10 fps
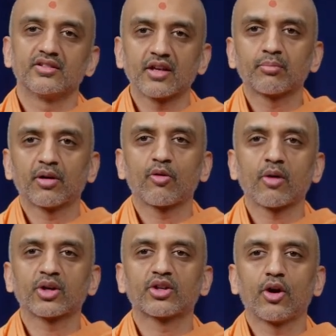Then
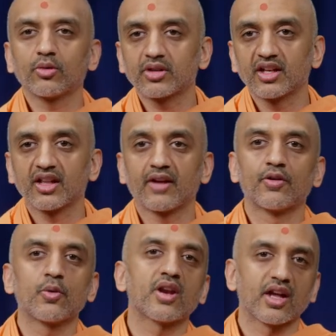Bhagwan would go kill
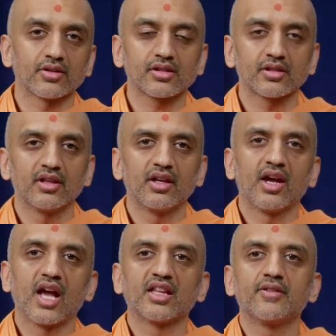everyone else
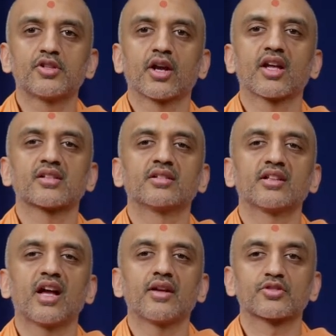and leave Jarasandh
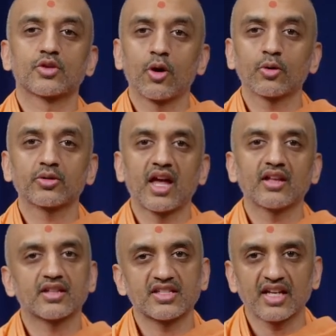alive so
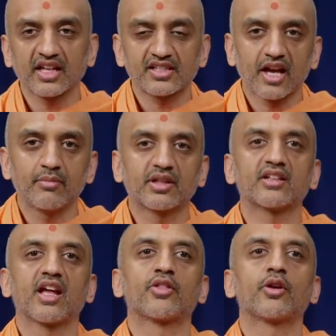that the second time he
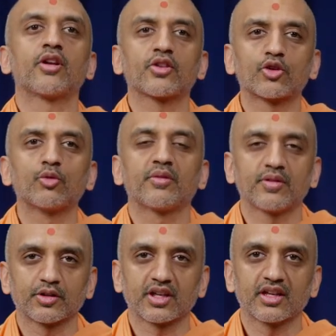could gather another group of
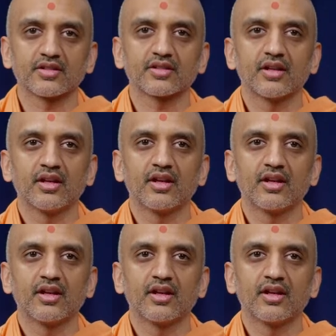evil kings.